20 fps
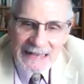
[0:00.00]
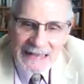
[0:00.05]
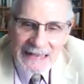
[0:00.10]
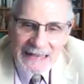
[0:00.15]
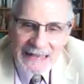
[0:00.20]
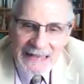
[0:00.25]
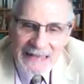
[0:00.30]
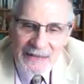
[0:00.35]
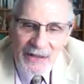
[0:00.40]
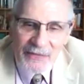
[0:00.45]
in
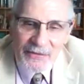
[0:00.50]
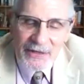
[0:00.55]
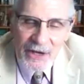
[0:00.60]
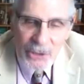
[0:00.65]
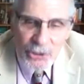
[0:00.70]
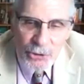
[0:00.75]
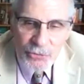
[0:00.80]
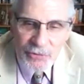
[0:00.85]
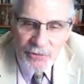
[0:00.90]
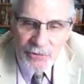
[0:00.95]
another
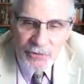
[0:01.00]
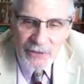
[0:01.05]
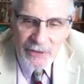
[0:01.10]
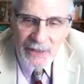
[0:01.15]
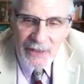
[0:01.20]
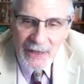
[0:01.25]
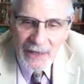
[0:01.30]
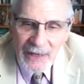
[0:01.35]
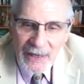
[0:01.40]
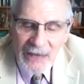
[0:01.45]
country
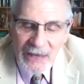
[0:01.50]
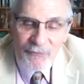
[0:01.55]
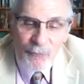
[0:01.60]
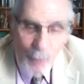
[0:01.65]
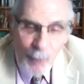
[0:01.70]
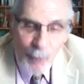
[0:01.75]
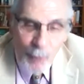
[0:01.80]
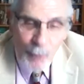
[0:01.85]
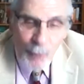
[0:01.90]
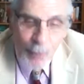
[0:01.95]
if
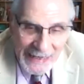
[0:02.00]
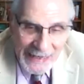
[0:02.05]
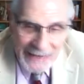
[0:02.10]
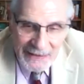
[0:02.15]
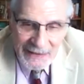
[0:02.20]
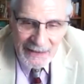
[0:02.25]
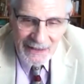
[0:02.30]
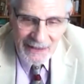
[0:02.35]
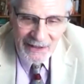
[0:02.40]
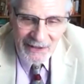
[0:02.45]

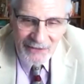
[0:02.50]
we,